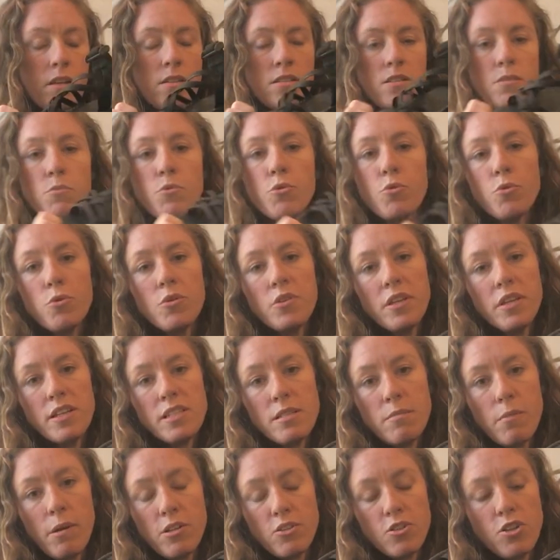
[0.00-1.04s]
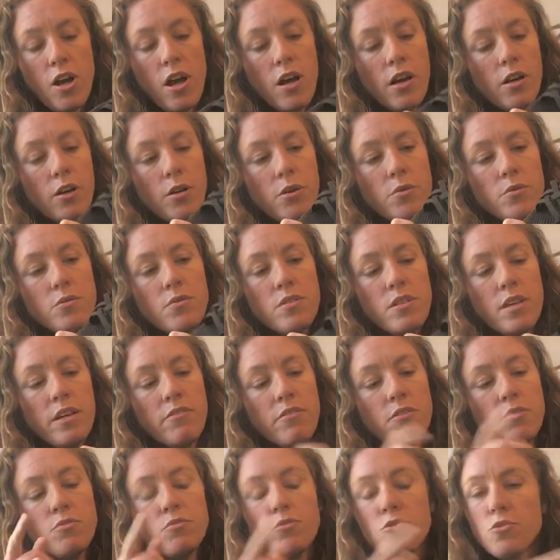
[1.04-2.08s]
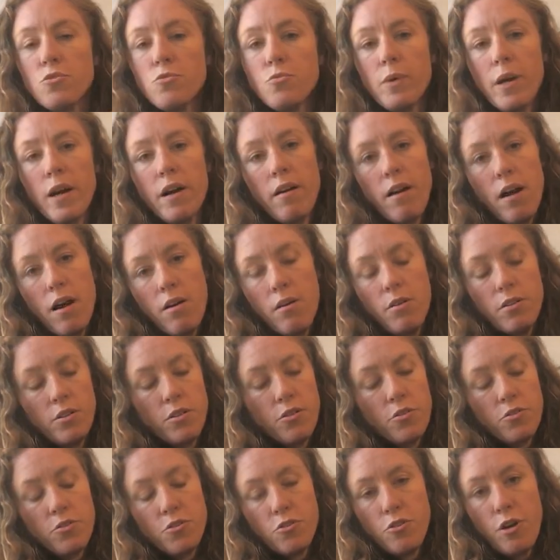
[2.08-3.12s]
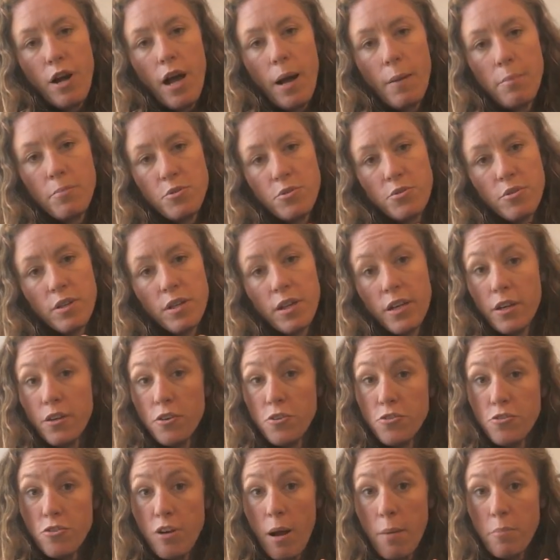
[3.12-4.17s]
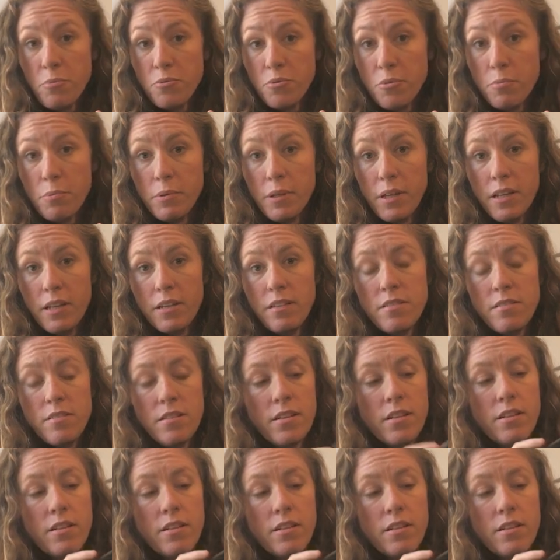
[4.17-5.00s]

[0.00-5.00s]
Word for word: Some cool things about Chacos, if you do wear out your straps, you can get your straps replaced.